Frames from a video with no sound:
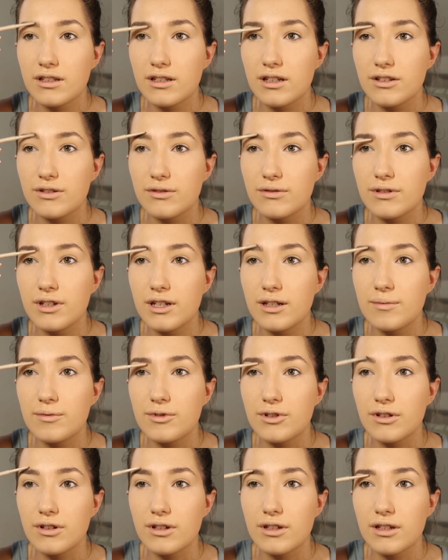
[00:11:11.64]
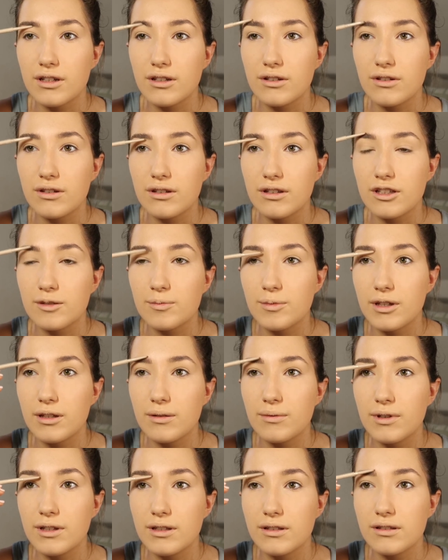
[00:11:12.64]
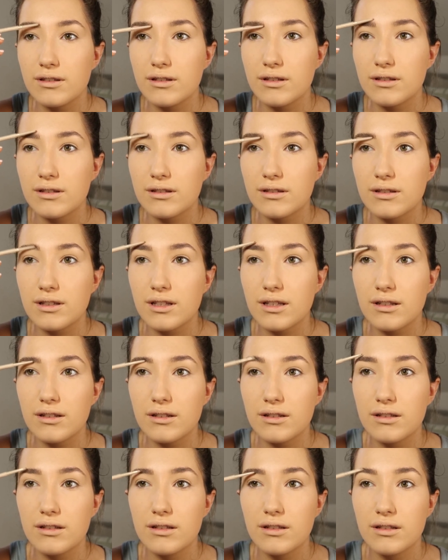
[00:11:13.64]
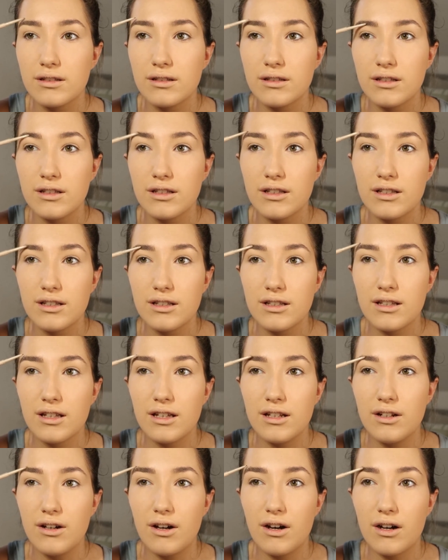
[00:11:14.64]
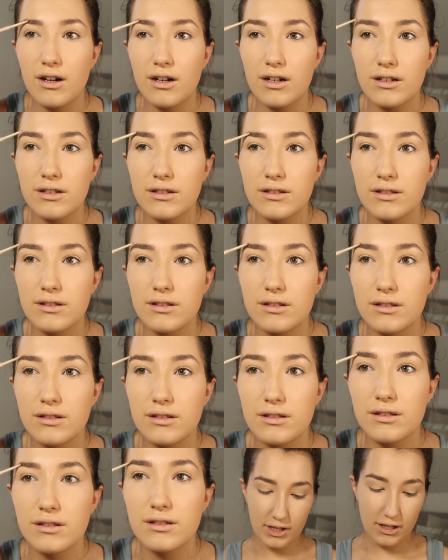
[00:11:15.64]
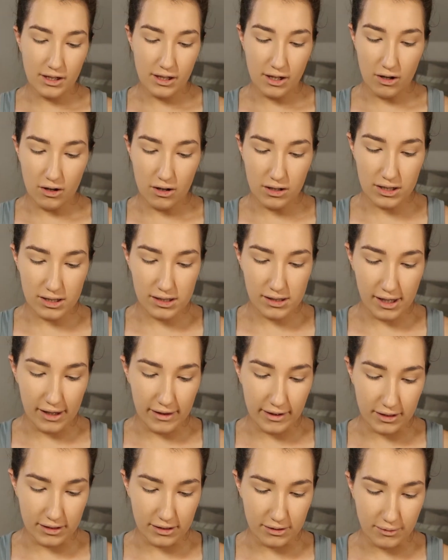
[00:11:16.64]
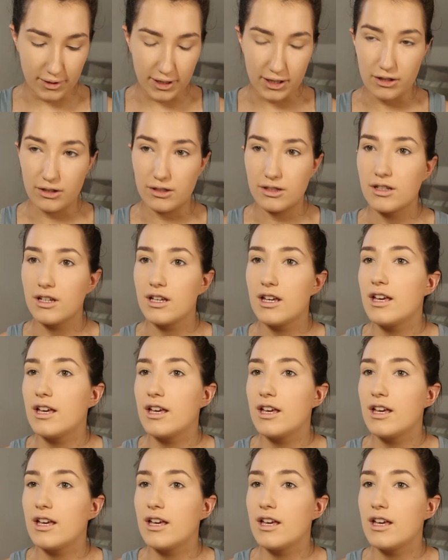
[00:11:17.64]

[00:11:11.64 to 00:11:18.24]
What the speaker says: I don't know how I'm talking and doing this, by the way. This is a skill, an art. Honestly, I think this is quite good.